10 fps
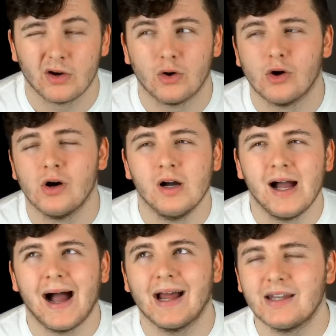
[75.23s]
or
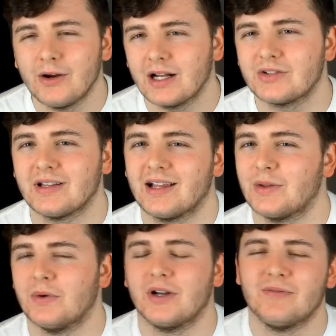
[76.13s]
I don't actually like the
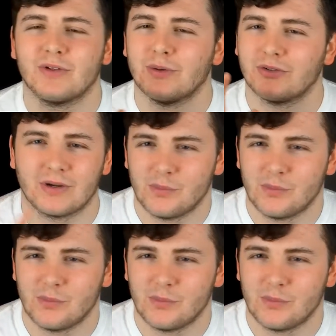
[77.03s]
word influencer,